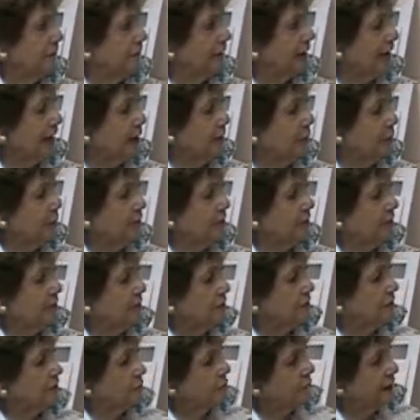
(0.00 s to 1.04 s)
flower
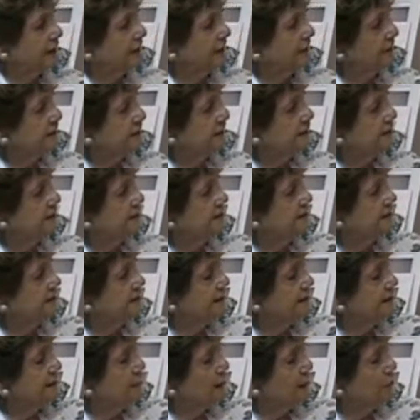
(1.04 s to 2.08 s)
or whatever it is
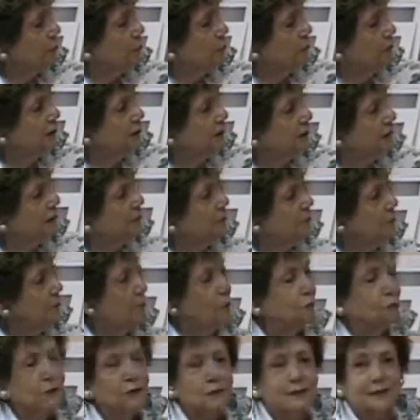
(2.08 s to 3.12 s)
and accommodate the
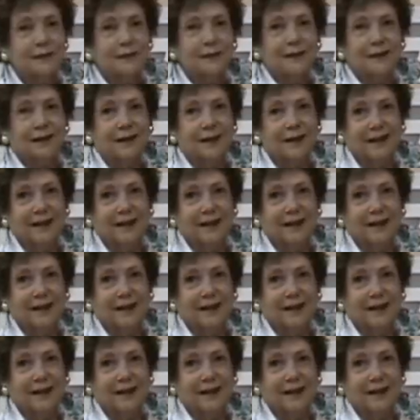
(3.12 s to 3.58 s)
most,